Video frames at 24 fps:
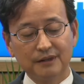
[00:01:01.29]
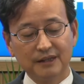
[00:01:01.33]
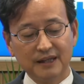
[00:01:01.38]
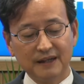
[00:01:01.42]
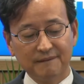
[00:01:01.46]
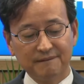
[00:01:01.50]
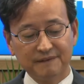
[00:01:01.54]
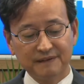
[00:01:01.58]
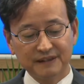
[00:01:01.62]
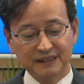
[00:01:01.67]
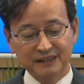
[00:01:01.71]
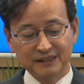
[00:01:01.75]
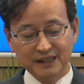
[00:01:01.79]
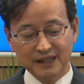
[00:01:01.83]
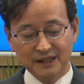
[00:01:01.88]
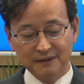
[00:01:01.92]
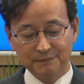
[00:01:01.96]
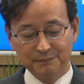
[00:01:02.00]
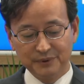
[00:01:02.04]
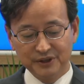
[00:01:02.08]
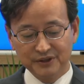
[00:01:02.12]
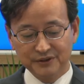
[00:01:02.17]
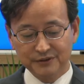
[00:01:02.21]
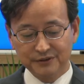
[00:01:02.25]
The
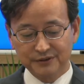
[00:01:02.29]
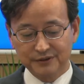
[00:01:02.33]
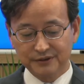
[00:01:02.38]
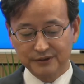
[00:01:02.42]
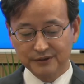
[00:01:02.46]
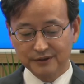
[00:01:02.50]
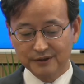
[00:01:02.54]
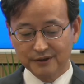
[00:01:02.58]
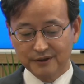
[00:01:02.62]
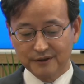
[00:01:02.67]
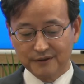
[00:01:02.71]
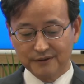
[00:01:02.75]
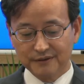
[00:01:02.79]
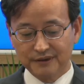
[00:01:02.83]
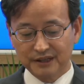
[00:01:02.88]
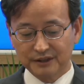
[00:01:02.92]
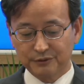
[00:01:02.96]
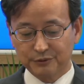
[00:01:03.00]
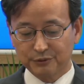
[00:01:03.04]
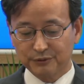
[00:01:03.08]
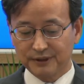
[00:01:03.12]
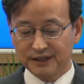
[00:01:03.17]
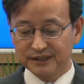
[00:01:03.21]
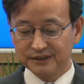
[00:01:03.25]
FSA views
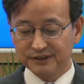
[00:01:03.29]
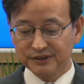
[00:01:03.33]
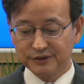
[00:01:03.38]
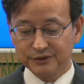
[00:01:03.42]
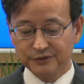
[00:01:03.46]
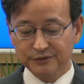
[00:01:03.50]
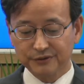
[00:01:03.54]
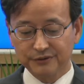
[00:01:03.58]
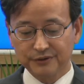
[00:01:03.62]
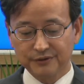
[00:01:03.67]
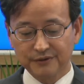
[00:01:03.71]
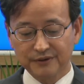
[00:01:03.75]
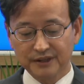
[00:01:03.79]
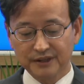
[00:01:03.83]
the transition